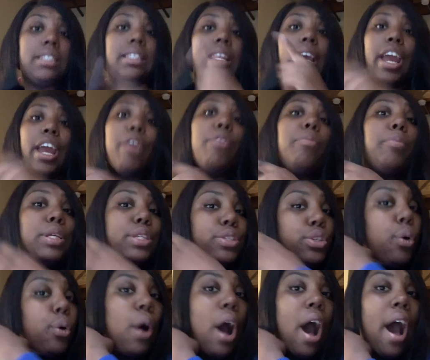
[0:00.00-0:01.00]
the hair would be
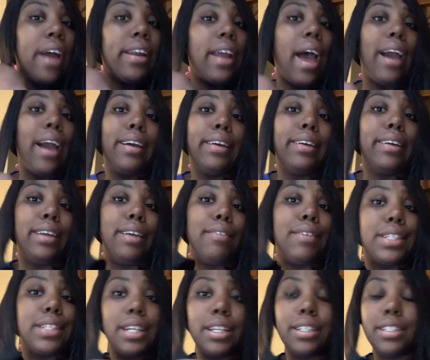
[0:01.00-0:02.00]
so hot I couldn't
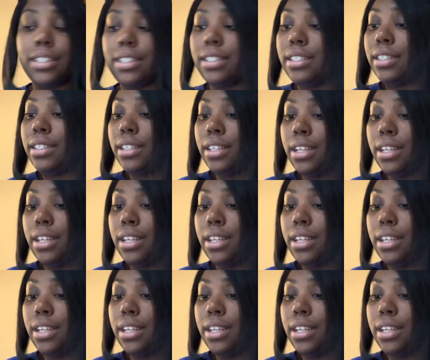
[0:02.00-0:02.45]
even touch it.